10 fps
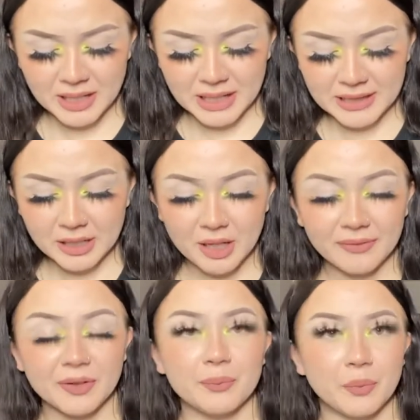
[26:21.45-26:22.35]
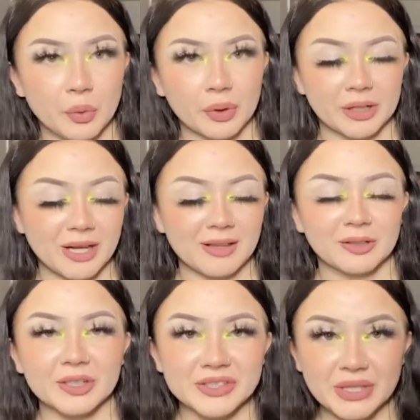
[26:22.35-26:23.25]
And they offer more
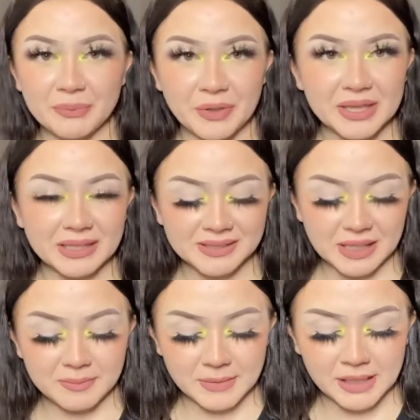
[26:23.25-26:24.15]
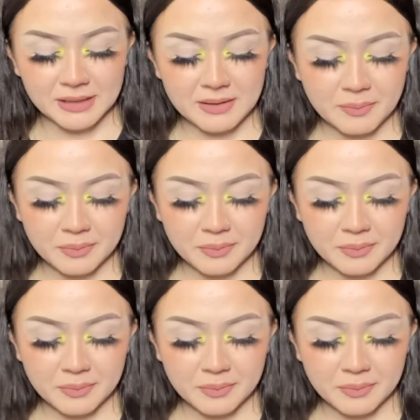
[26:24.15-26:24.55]
colors than what they sent me,